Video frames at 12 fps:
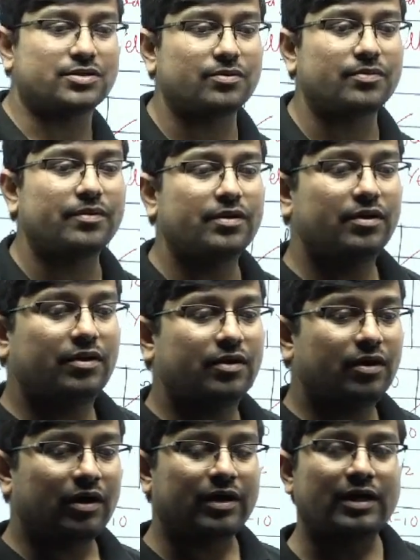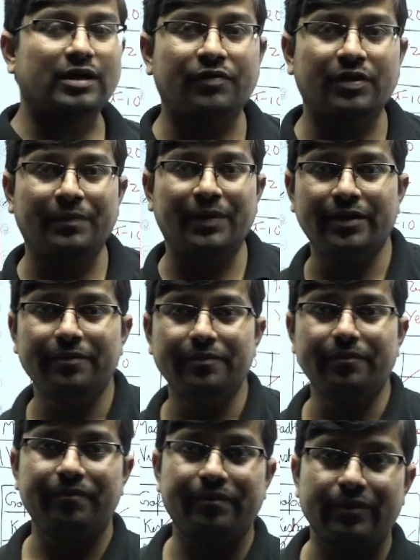true. All right, everybody.
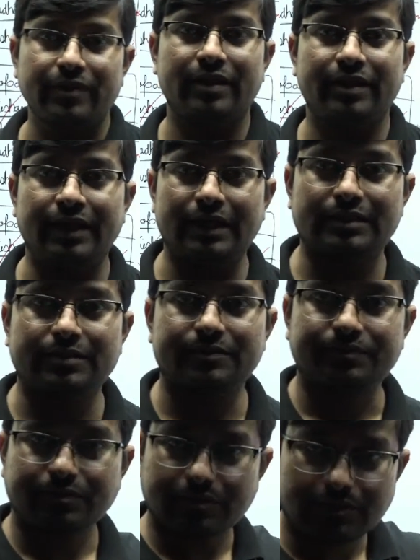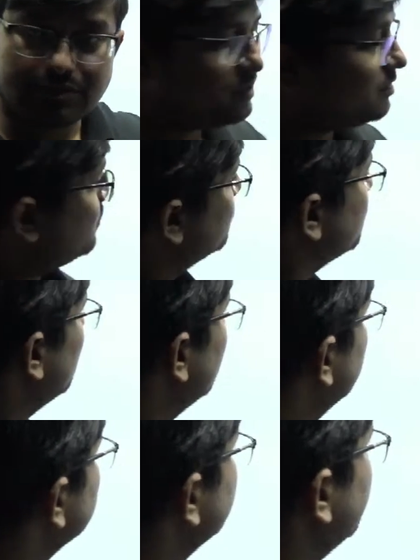Next. Solve
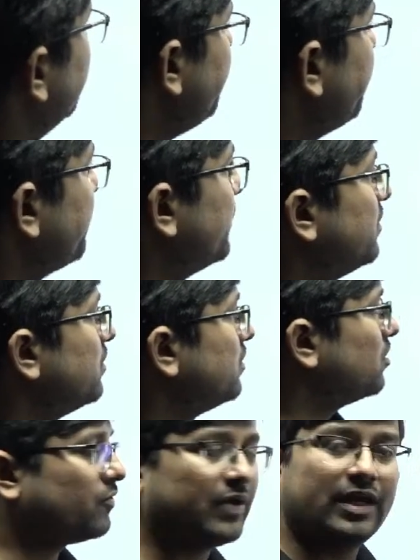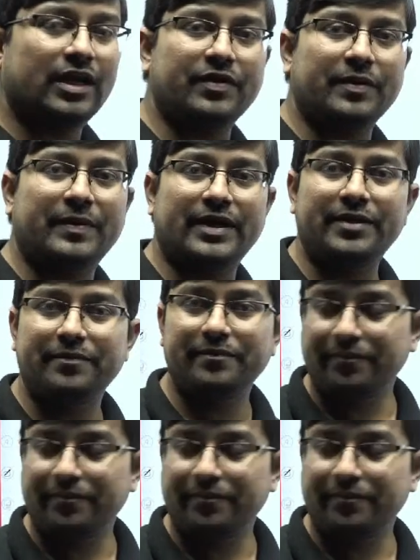this one. Quickly, everybody.